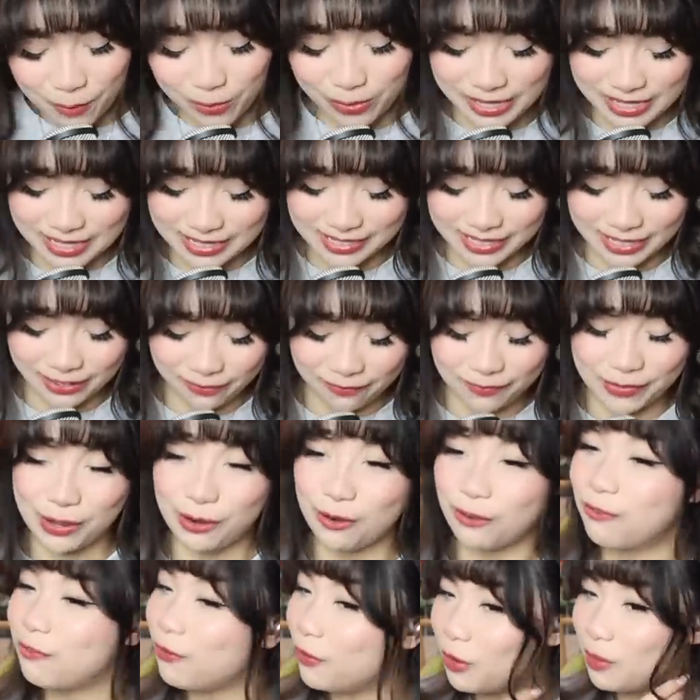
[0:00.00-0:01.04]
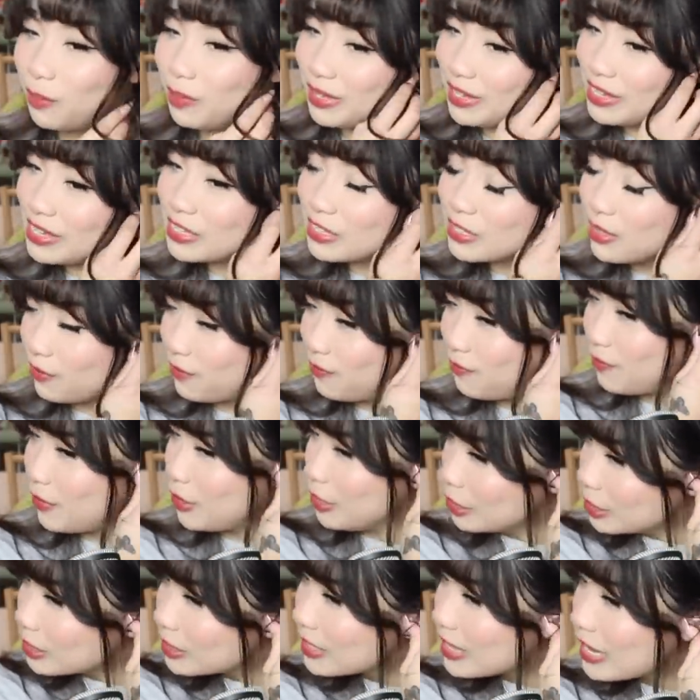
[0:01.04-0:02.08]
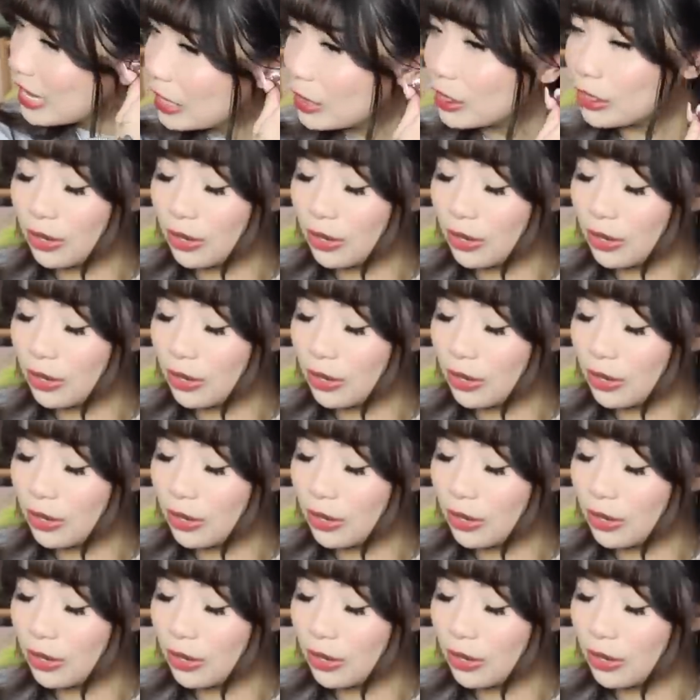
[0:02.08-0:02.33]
was fearful because the first, like,